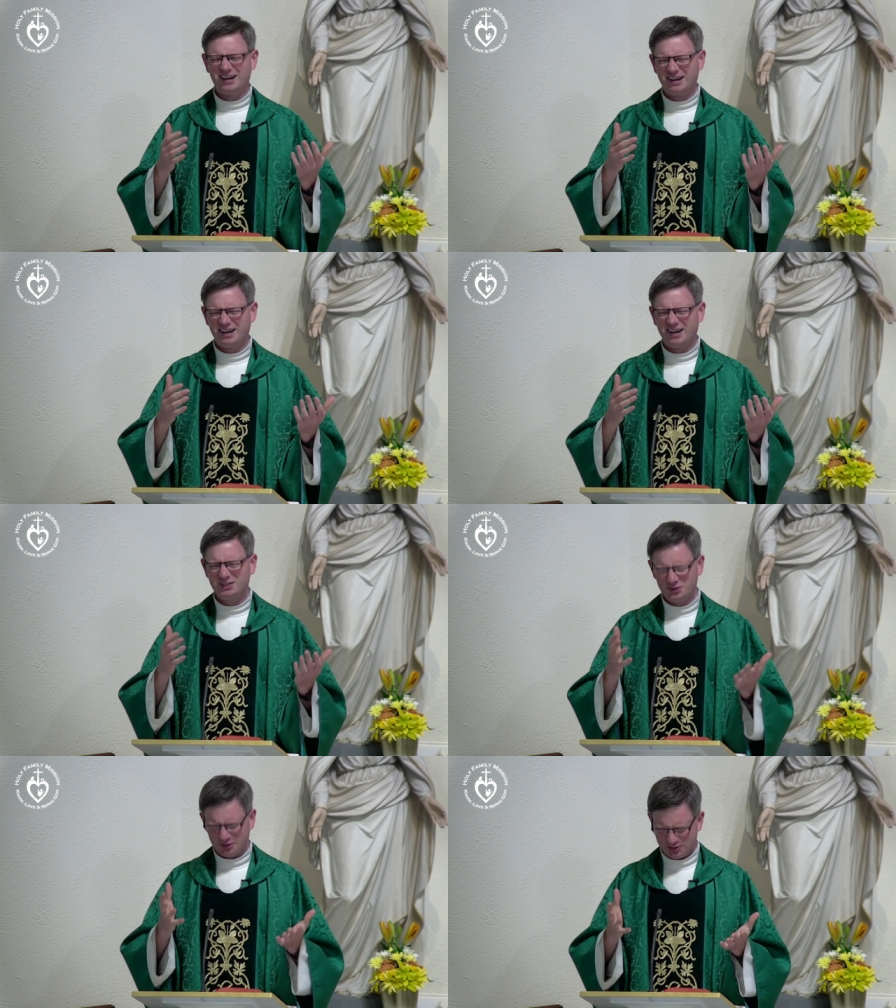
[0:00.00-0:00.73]
I
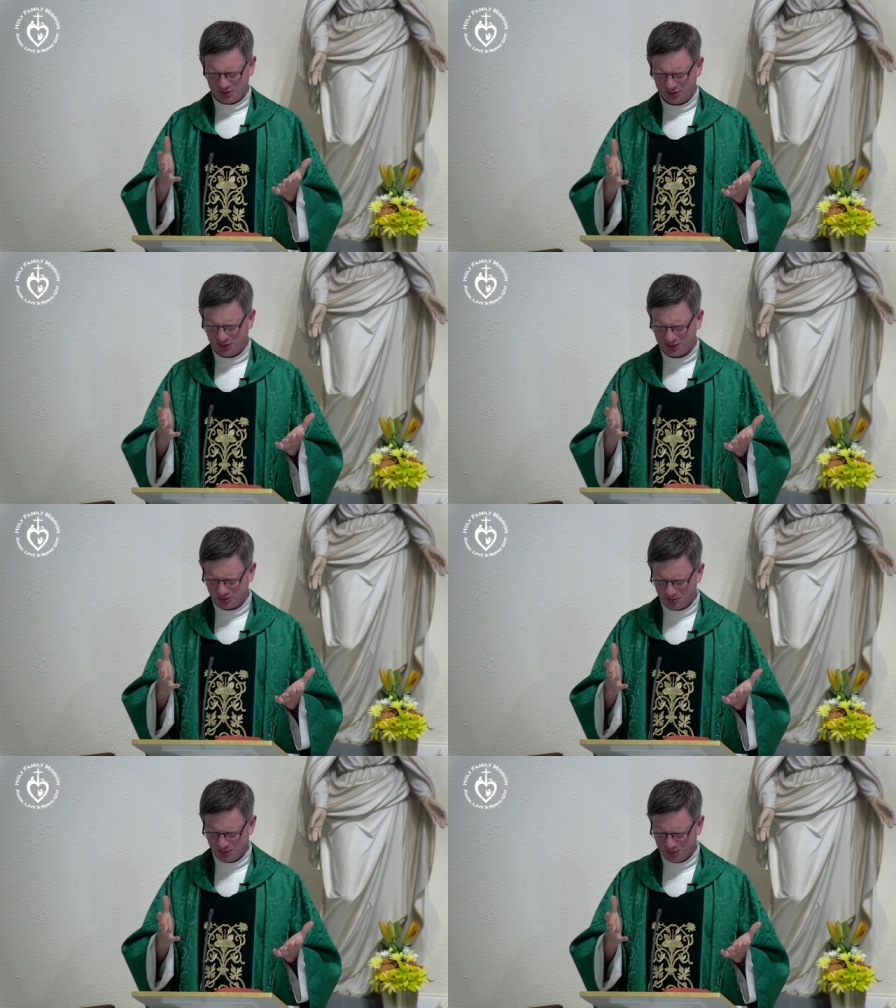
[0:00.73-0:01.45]
know there are certain things I
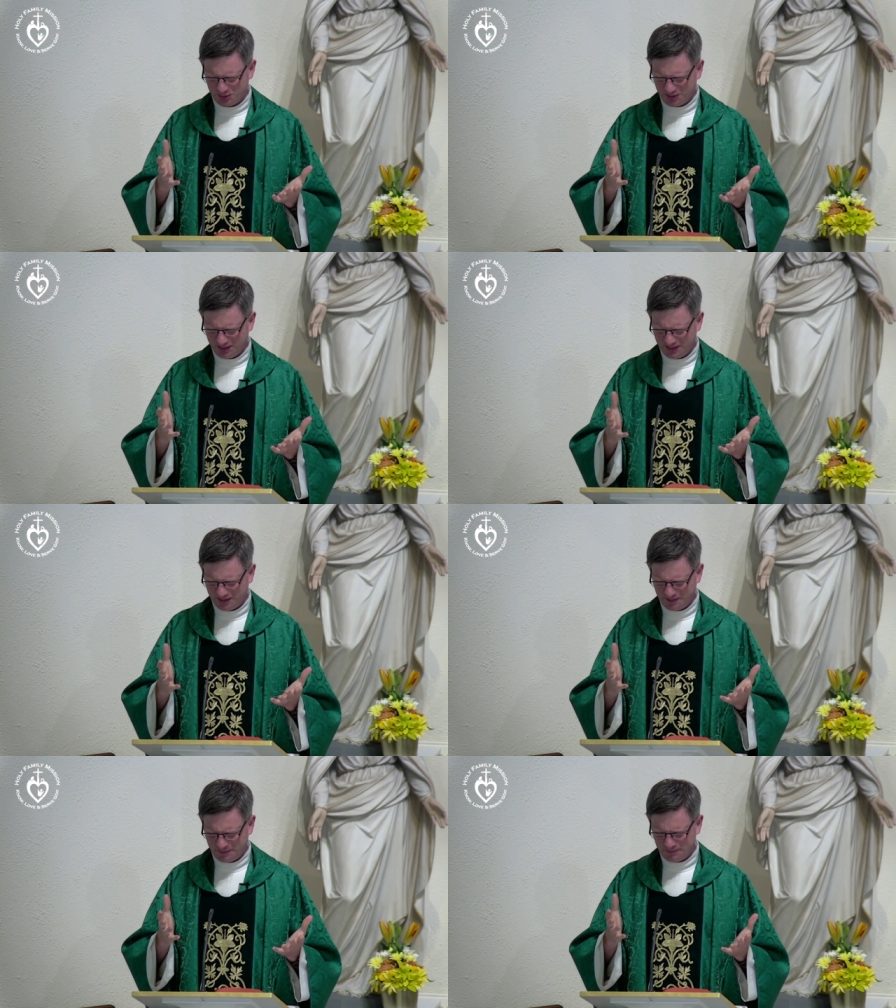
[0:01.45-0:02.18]
shouldn't be doing.
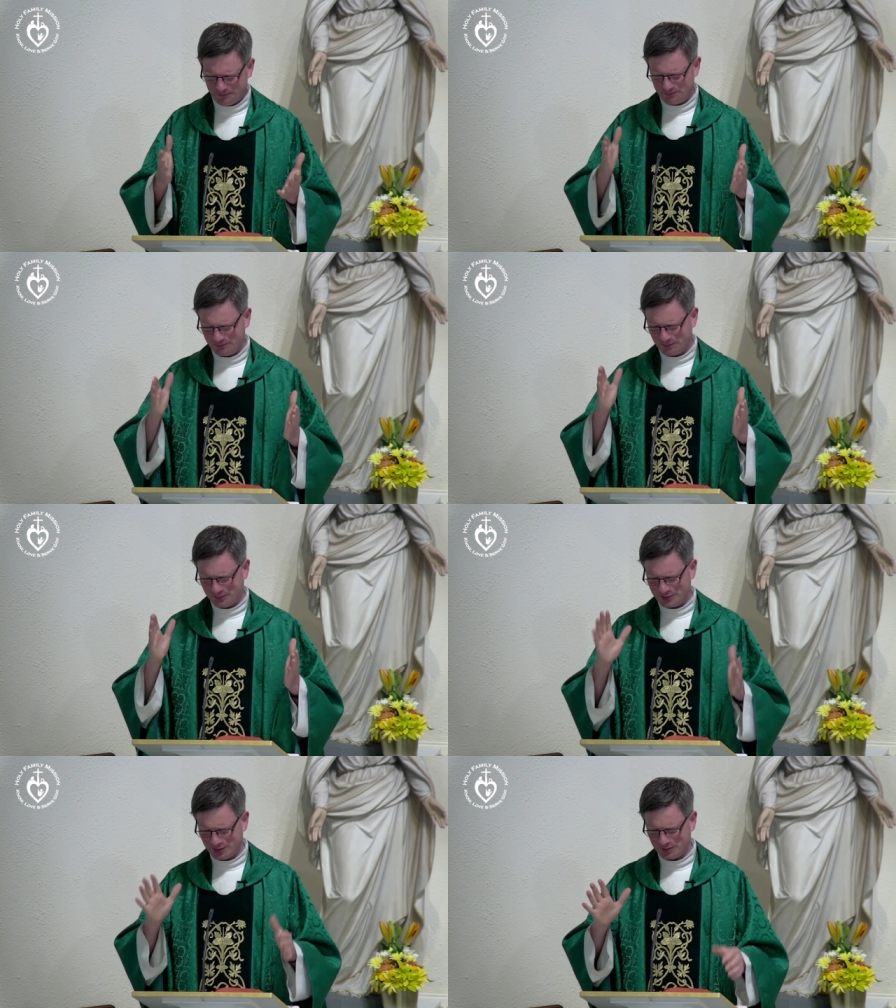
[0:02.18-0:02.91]
Um,
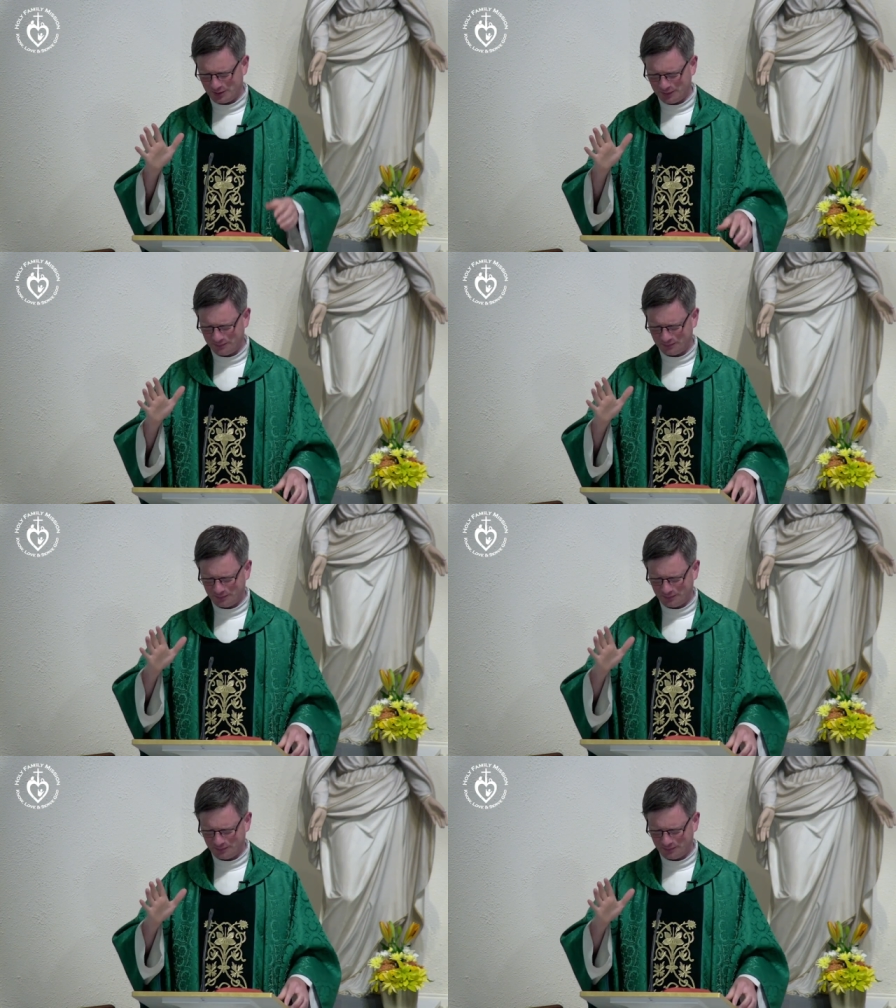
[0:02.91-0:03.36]
sorry about that.